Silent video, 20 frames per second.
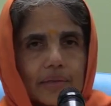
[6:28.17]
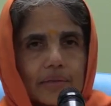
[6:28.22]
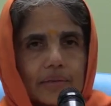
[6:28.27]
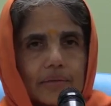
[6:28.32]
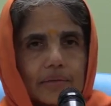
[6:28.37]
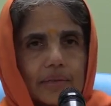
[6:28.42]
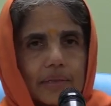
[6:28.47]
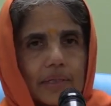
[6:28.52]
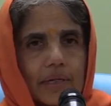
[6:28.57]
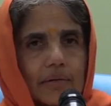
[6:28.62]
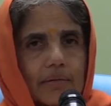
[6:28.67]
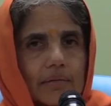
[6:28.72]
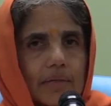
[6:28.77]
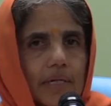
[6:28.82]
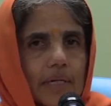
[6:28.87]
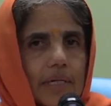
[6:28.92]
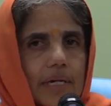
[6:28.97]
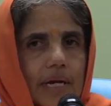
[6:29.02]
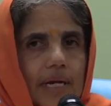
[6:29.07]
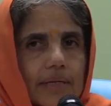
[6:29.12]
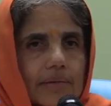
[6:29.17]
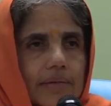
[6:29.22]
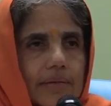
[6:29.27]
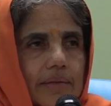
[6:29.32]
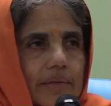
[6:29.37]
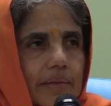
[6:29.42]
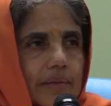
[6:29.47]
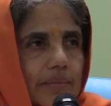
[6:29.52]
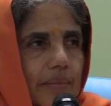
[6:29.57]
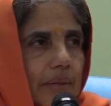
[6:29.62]
Surrounded as
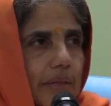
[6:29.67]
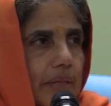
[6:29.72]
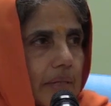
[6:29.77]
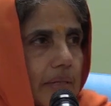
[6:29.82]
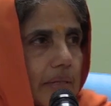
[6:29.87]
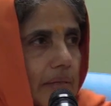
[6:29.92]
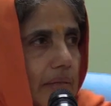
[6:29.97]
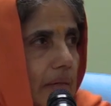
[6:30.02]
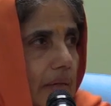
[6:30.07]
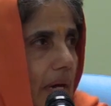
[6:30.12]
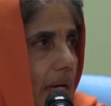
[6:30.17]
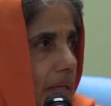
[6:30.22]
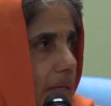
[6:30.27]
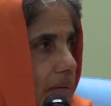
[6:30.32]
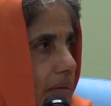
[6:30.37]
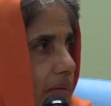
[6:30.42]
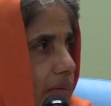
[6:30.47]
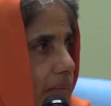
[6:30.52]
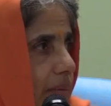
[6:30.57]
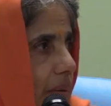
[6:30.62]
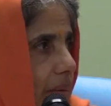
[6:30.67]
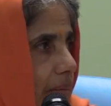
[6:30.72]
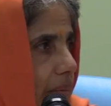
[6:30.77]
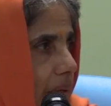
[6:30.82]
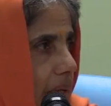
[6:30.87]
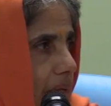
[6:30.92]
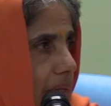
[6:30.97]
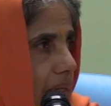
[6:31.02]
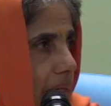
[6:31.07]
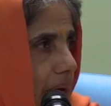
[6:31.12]
it is by these kinds of
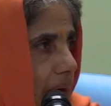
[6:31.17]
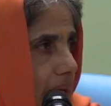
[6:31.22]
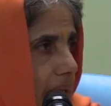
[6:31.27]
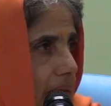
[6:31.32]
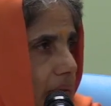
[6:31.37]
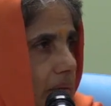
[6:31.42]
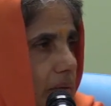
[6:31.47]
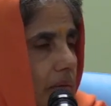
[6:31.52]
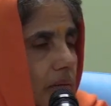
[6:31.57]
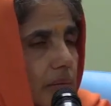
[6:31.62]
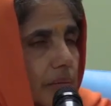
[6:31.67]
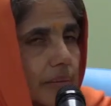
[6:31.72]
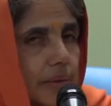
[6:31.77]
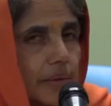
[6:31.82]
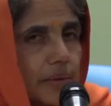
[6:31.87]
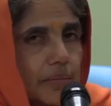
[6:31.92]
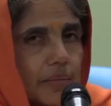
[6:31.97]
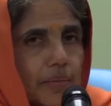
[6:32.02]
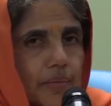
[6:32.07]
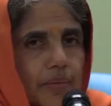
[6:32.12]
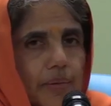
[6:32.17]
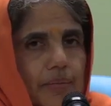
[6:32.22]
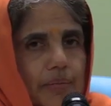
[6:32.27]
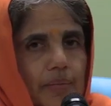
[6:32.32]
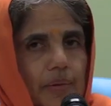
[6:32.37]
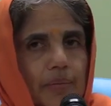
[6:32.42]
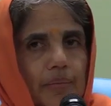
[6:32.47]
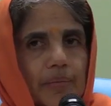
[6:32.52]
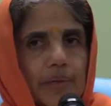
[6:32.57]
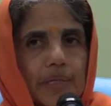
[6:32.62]
people, it has to become a
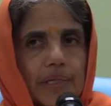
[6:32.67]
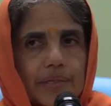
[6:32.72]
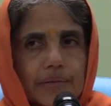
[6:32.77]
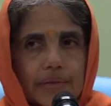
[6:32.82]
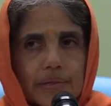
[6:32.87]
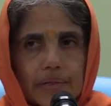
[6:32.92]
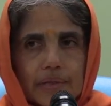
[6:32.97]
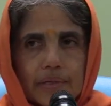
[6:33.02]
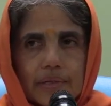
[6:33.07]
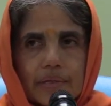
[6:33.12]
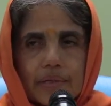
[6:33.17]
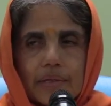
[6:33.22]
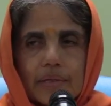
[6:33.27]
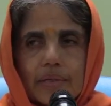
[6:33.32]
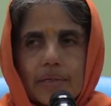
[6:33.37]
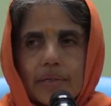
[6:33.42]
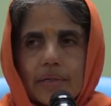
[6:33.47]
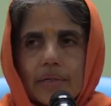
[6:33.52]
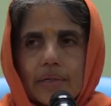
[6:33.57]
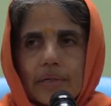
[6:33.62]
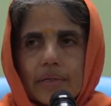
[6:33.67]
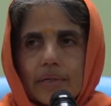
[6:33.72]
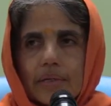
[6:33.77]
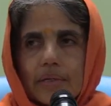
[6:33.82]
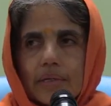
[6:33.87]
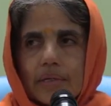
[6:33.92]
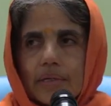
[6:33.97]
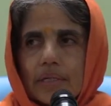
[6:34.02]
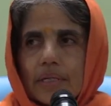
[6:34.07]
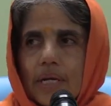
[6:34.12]
people pleaser.
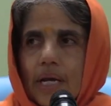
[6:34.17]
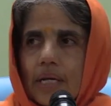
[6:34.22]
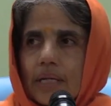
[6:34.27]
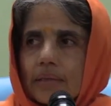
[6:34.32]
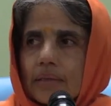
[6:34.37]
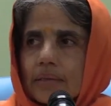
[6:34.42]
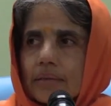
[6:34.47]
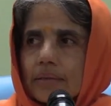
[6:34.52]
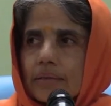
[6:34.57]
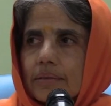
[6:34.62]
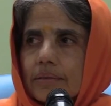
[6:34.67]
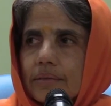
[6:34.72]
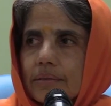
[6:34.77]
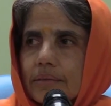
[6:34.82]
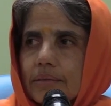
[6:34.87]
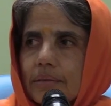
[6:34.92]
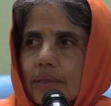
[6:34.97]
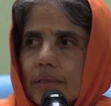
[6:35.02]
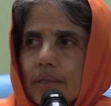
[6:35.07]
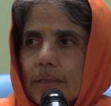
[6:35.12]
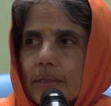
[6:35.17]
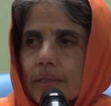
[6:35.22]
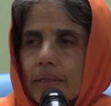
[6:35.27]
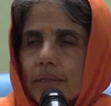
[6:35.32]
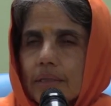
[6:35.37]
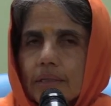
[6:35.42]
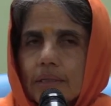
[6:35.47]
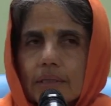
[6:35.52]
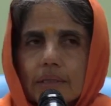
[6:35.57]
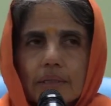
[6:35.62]
It has to.
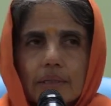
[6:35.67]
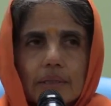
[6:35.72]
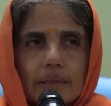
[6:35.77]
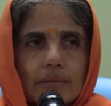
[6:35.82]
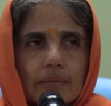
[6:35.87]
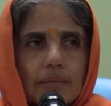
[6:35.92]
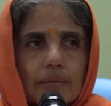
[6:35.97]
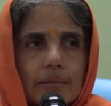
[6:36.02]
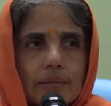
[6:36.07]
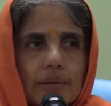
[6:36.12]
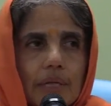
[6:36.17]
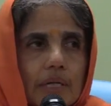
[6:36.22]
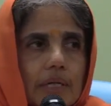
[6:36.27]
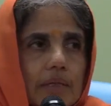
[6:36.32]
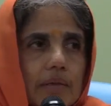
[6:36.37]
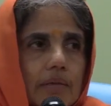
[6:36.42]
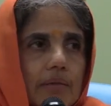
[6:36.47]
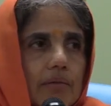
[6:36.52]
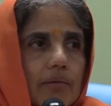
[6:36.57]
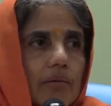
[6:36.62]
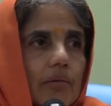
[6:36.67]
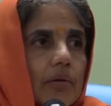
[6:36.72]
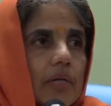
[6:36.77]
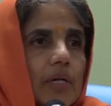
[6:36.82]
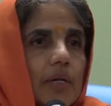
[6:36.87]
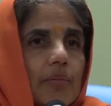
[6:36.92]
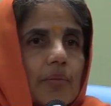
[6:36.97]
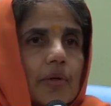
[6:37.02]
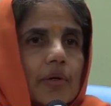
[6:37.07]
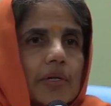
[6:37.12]
That's its
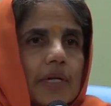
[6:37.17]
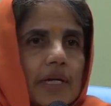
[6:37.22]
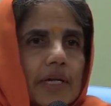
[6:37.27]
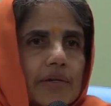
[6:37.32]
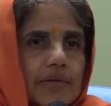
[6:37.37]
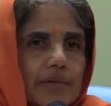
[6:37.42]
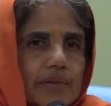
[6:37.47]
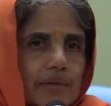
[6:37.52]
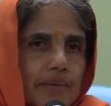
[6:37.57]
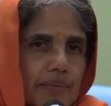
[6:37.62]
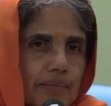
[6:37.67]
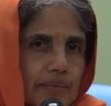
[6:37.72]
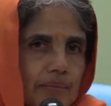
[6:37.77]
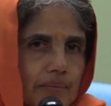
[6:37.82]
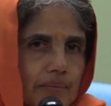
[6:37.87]
only protection.